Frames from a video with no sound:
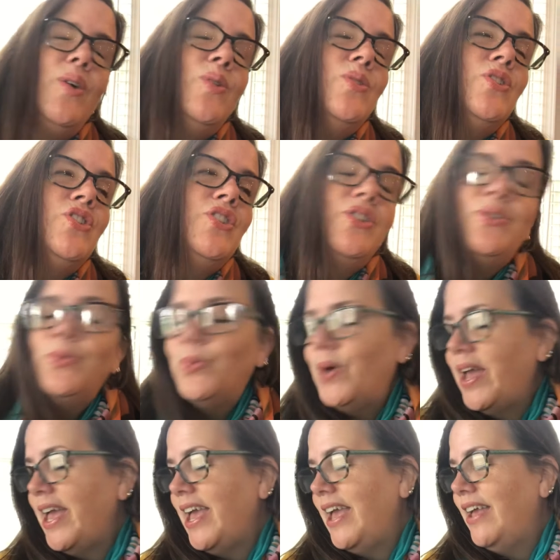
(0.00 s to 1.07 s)
ocean
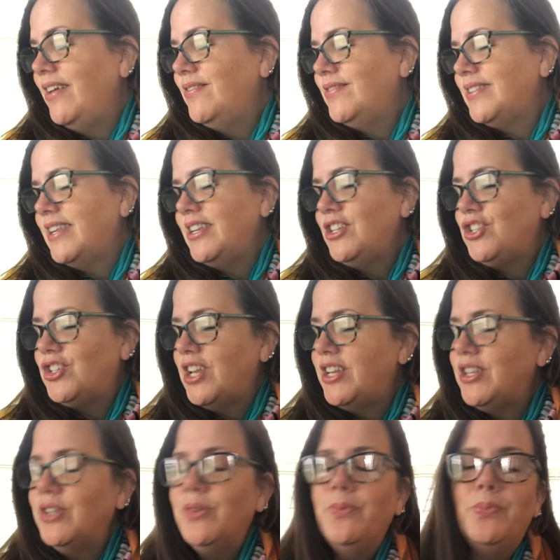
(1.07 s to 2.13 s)
waves and a
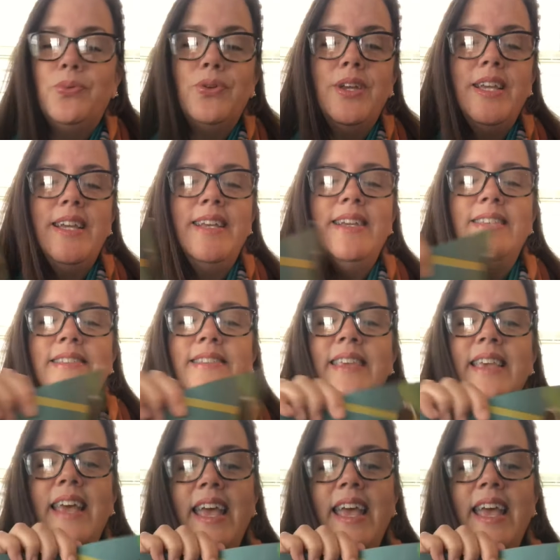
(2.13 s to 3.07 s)
gentle breeze